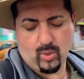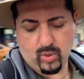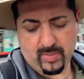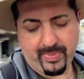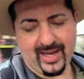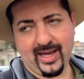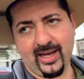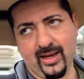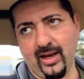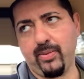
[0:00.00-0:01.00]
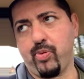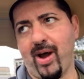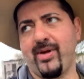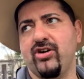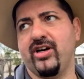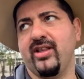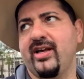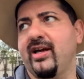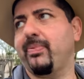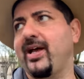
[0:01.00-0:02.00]
would be
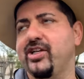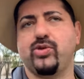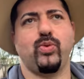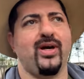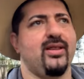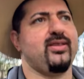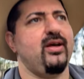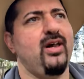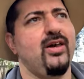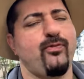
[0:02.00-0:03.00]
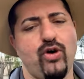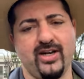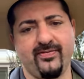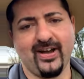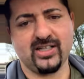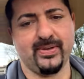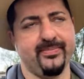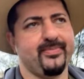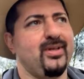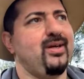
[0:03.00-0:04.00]
primarily a place with foreign investment.
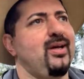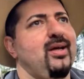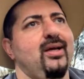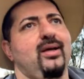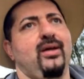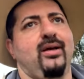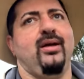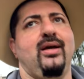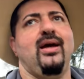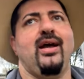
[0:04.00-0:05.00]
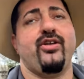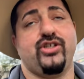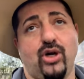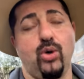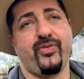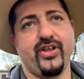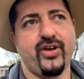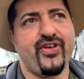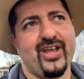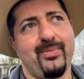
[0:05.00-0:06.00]
And so if you,
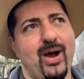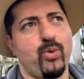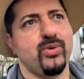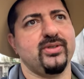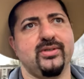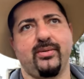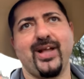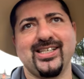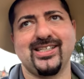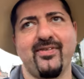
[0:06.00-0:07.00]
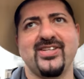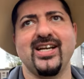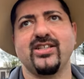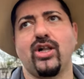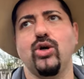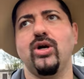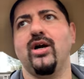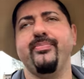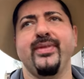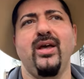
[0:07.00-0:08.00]
if you think about the places I've seen in
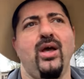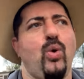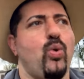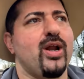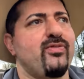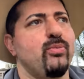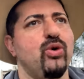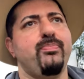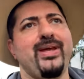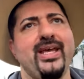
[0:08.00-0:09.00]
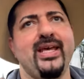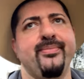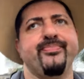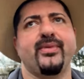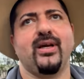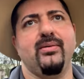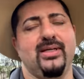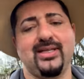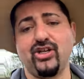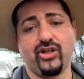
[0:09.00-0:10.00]
Toluca, one of them would be
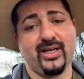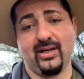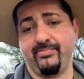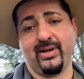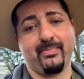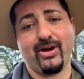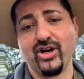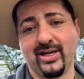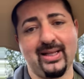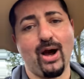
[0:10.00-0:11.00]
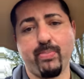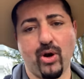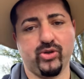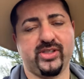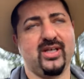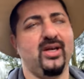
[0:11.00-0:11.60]
essentially a, an American outpost.